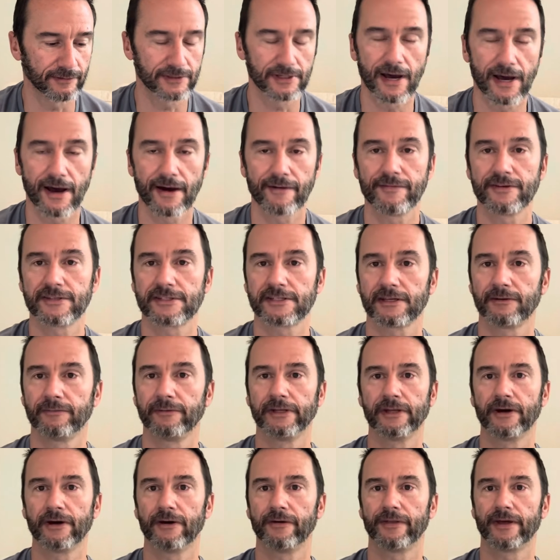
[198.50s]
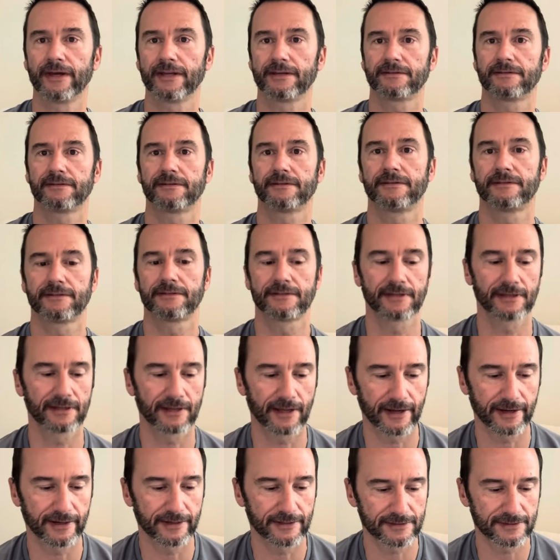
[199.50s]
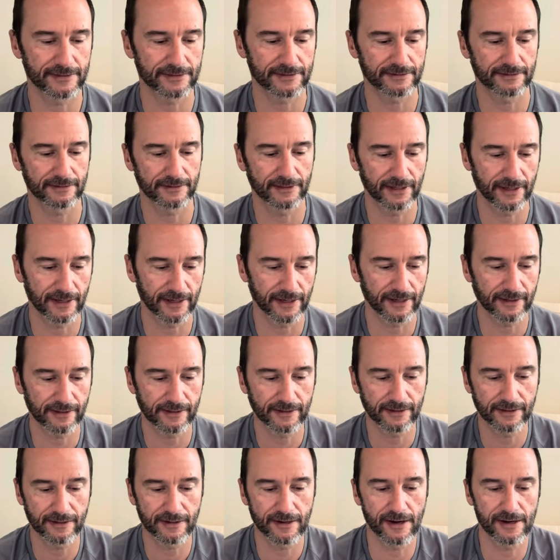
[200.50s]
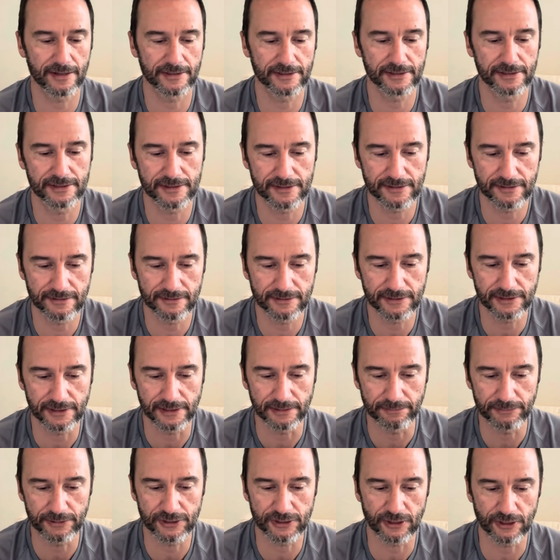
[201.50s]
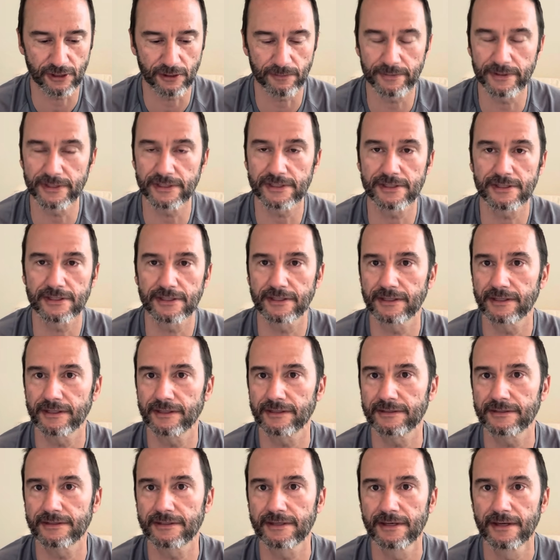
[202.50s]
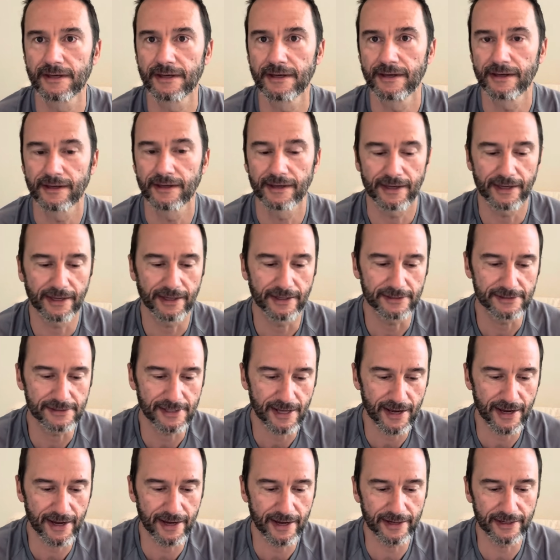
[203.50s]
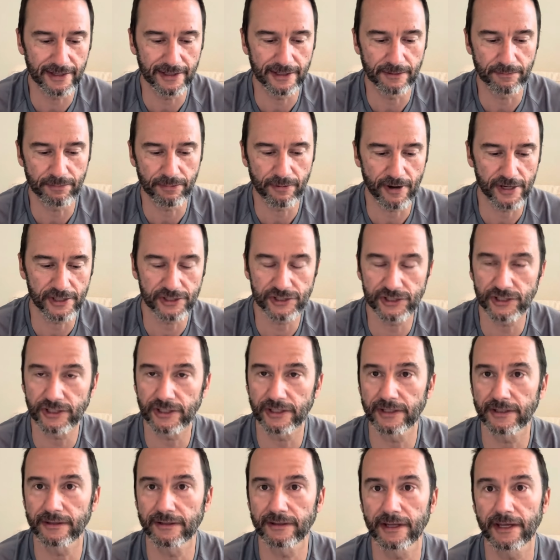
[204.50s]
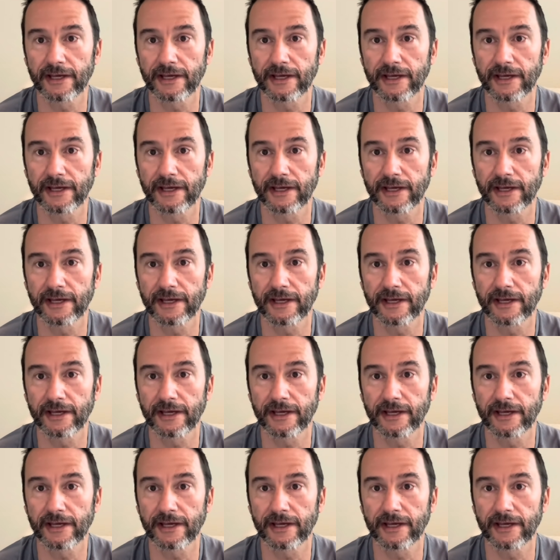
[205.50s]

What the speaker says: Obviously we know that tinnitus causes sleep disturbances, anxiety, depression.